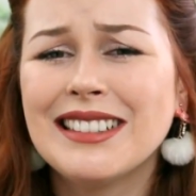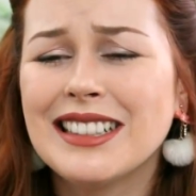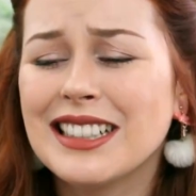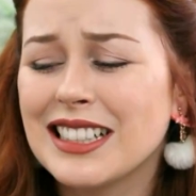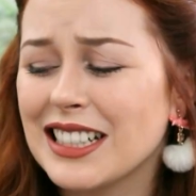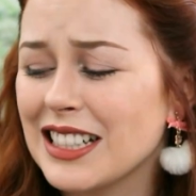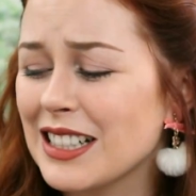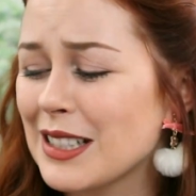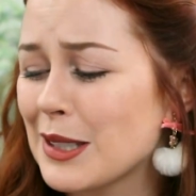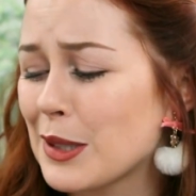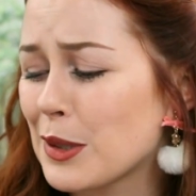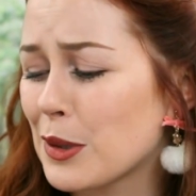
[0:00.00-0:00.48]

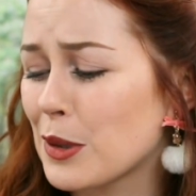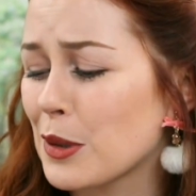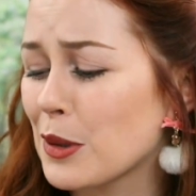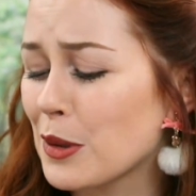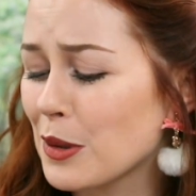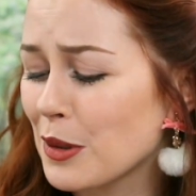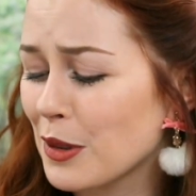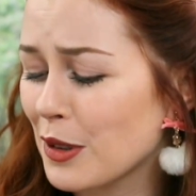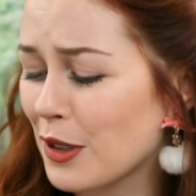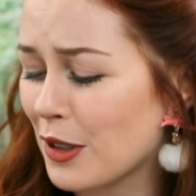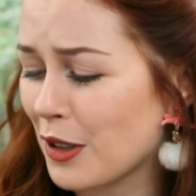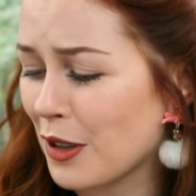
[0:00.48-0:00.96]
It's
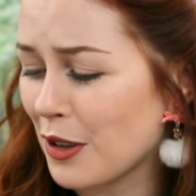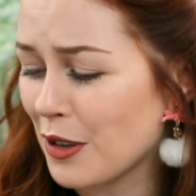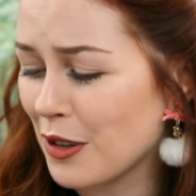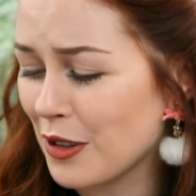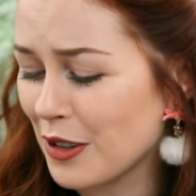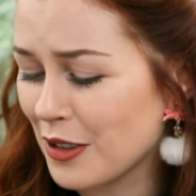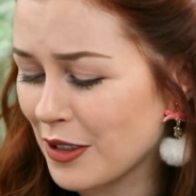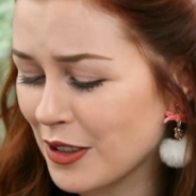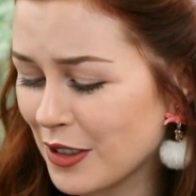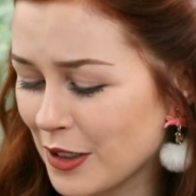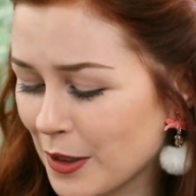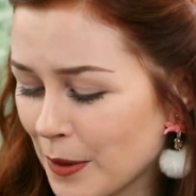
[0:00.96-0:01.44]
so
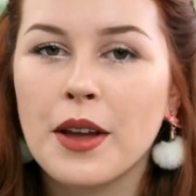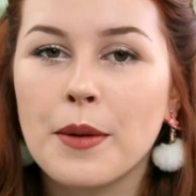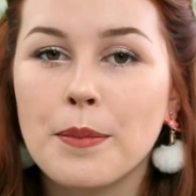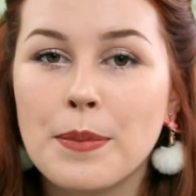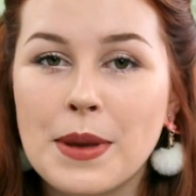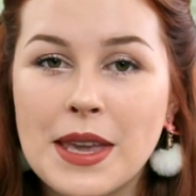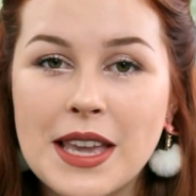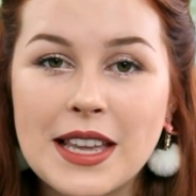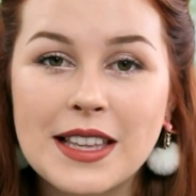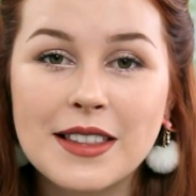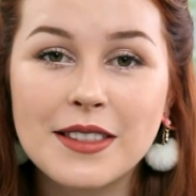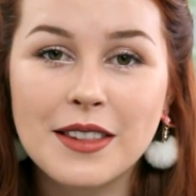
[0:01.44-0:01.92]
cute.
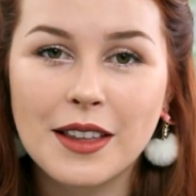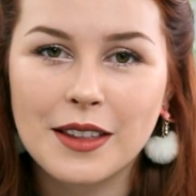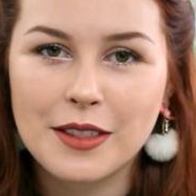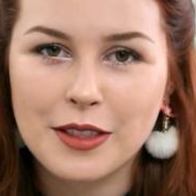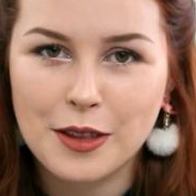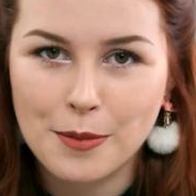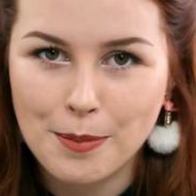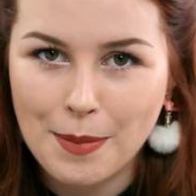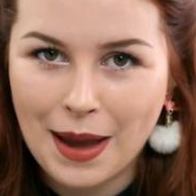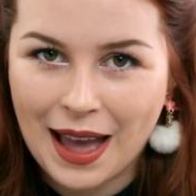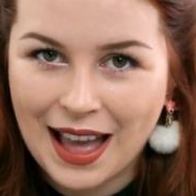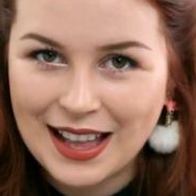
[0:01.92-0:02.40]
Being
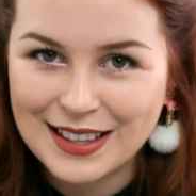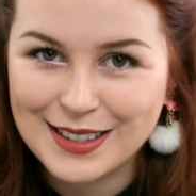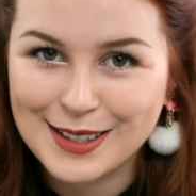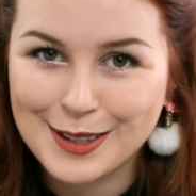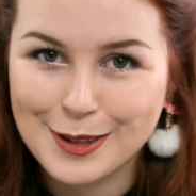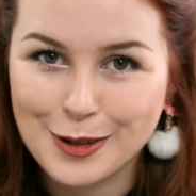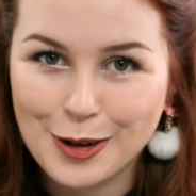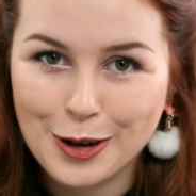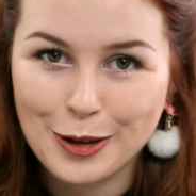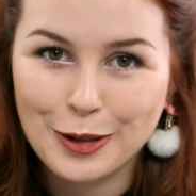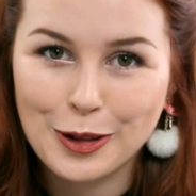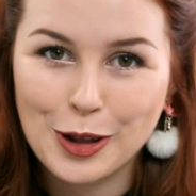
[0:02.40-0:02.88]
the mad
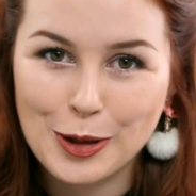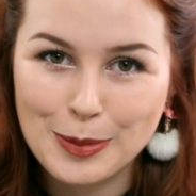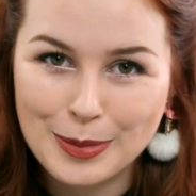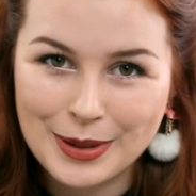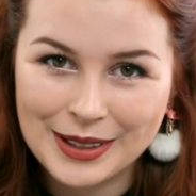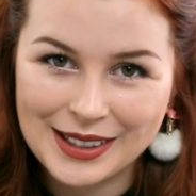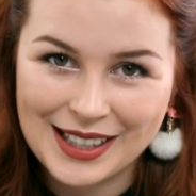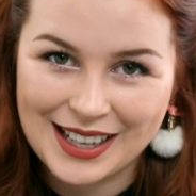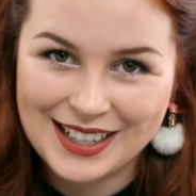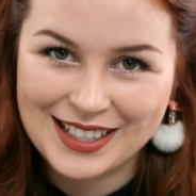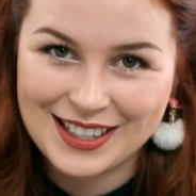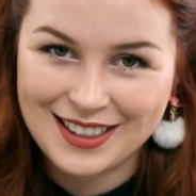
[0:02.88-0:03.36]
snow globe
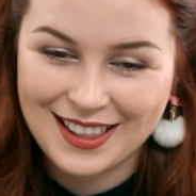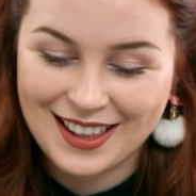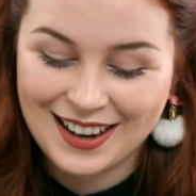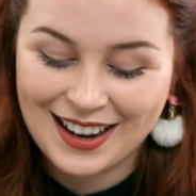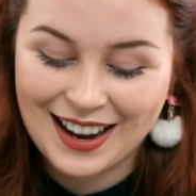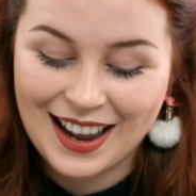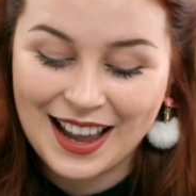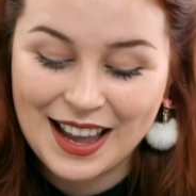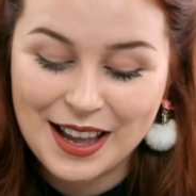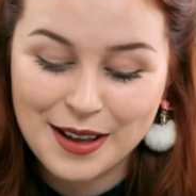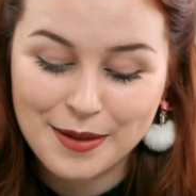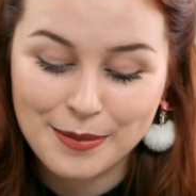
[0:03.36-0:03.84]
collector that I
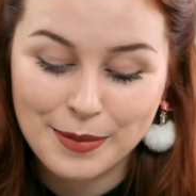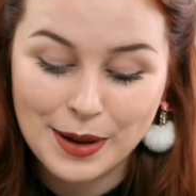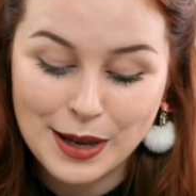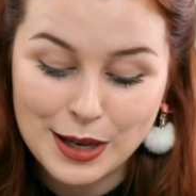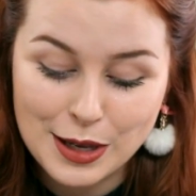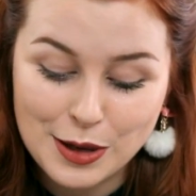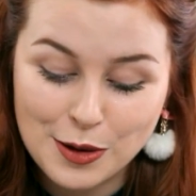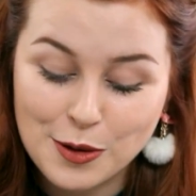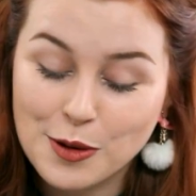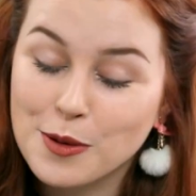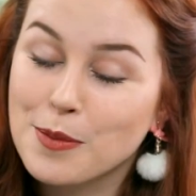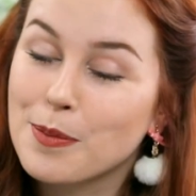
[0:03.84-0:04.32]
am,
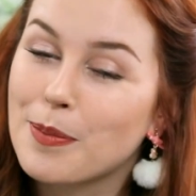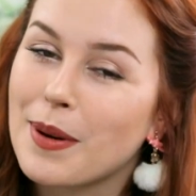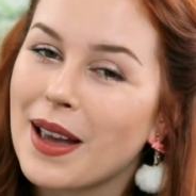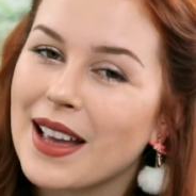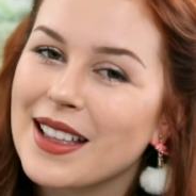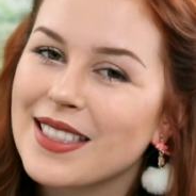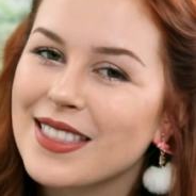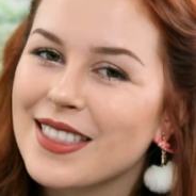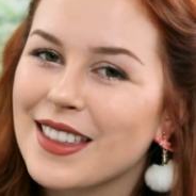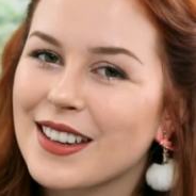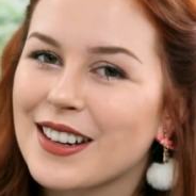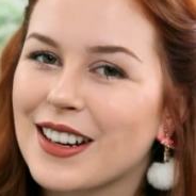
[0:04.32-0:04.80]
you
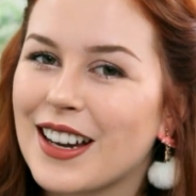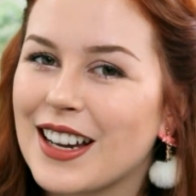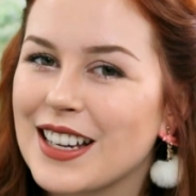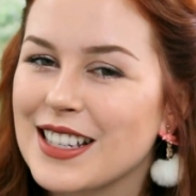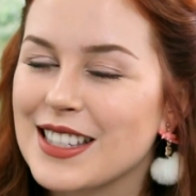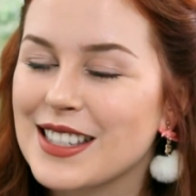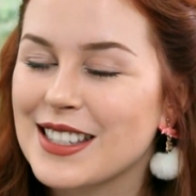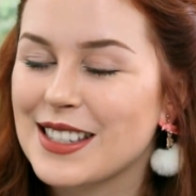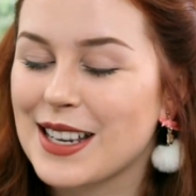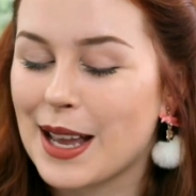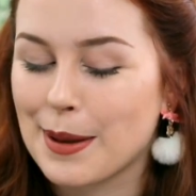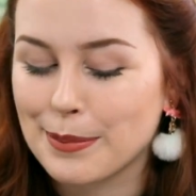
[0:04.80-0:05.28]
bet that I
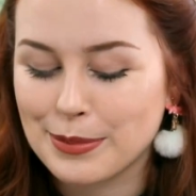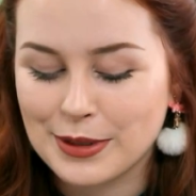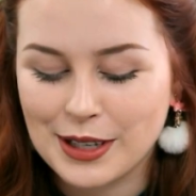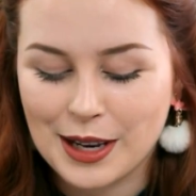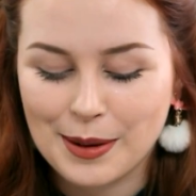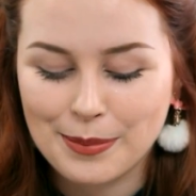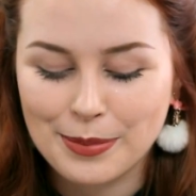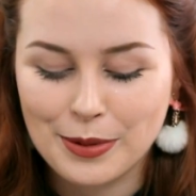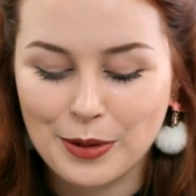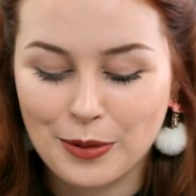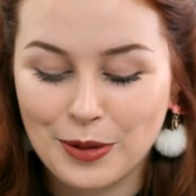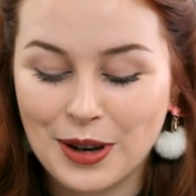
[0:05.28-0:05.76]
snapped
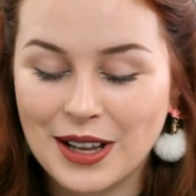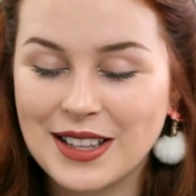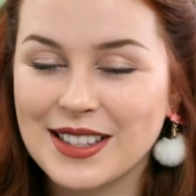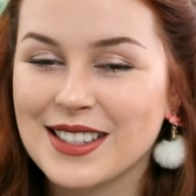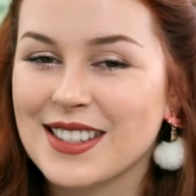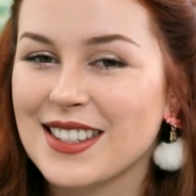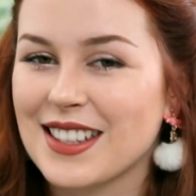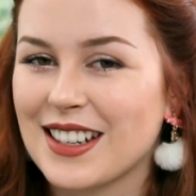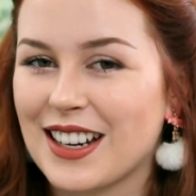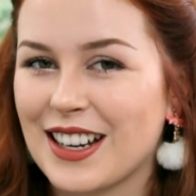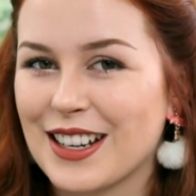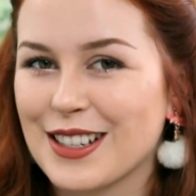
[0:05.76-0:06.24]
up the ones
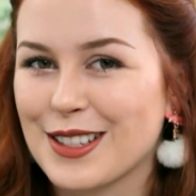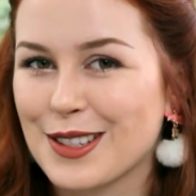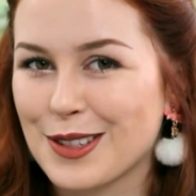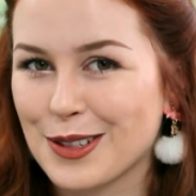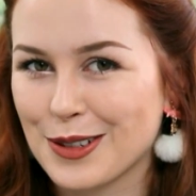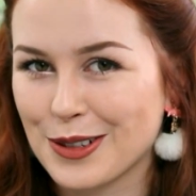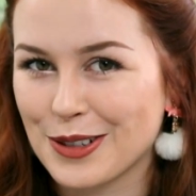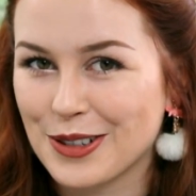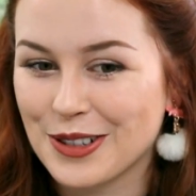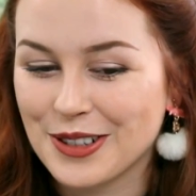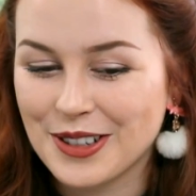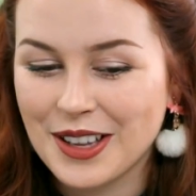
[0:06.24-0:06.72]
that I
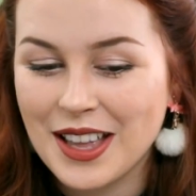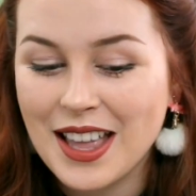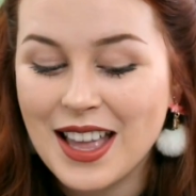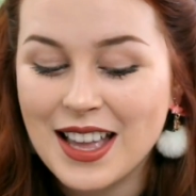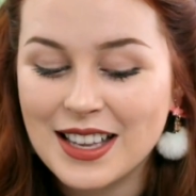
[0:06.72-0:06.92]
saw.